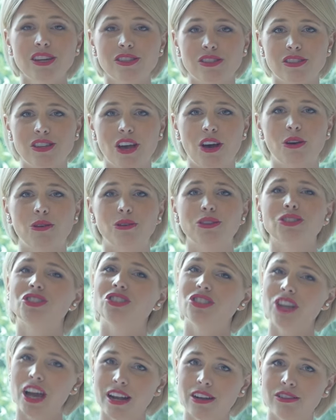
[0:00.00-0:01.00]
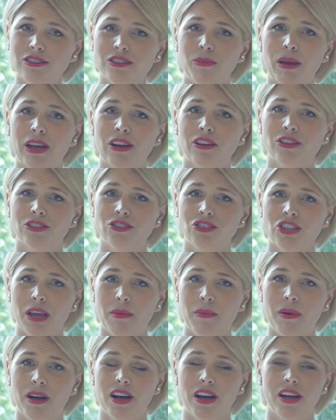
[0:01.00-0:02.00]
So shout out to my girl
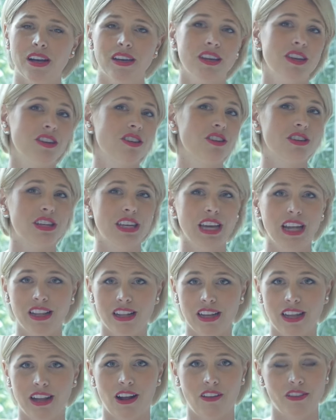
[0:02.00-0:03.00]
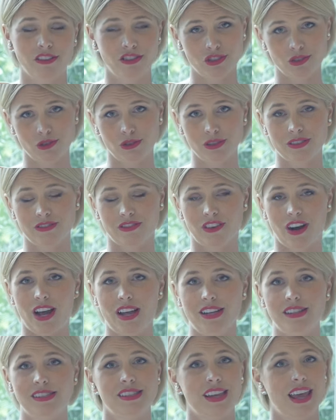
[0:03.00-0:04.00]
J-Bug. You're killing it on the jewels
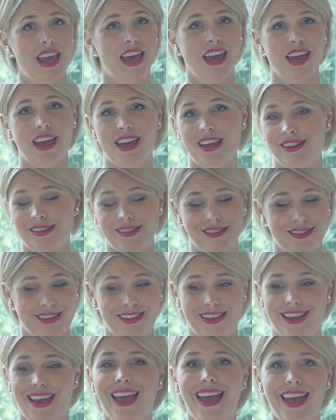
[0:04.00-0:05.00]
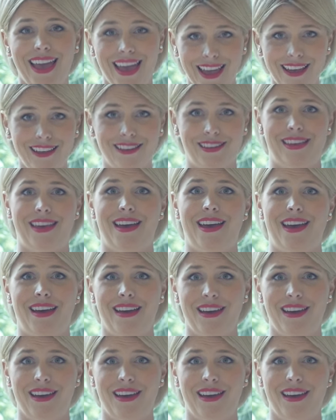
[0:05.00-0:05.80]
front and hell yeah.